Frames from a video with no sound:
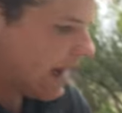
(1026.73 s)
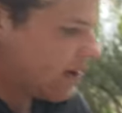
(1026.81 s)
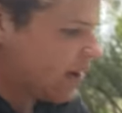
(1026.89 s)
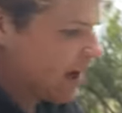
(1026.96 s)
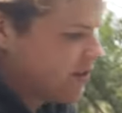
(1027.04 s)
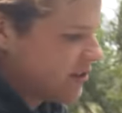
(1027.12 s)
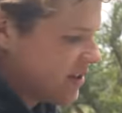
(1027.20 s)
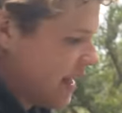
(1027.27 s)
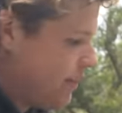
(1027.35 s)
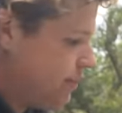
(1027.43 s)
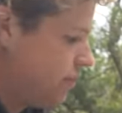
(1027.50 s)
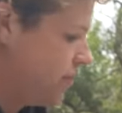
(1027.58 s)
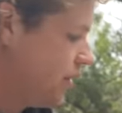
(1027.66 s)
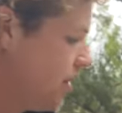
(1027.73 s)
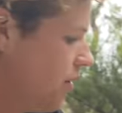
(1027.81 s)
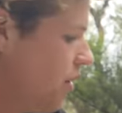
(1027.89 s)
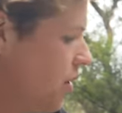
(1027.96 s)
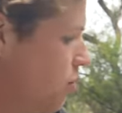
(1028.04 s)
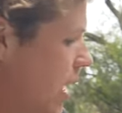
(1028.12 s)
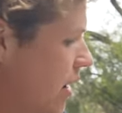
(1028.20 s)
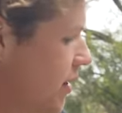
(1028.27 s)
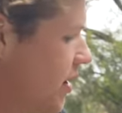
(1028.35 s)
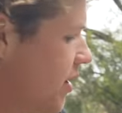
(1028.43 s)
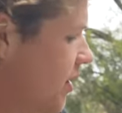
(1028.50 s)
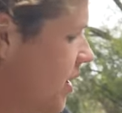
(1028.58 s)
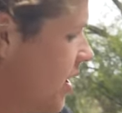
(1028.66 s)
and like, for example, the, all the welding
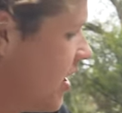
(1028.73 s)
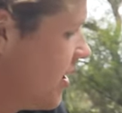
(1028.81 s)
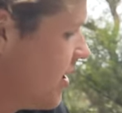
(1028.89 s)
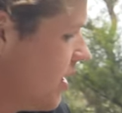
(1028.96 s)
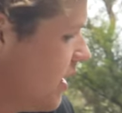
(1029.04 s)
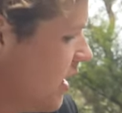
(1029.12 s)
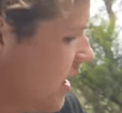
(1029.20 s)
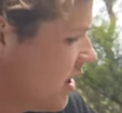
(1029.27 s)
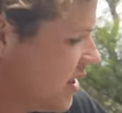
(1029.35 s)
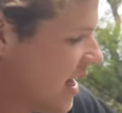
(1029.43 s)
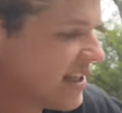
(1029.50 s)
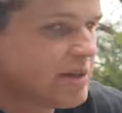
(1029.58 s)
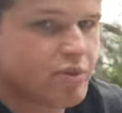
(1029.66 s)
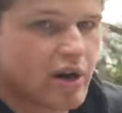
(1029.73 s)
on the chassis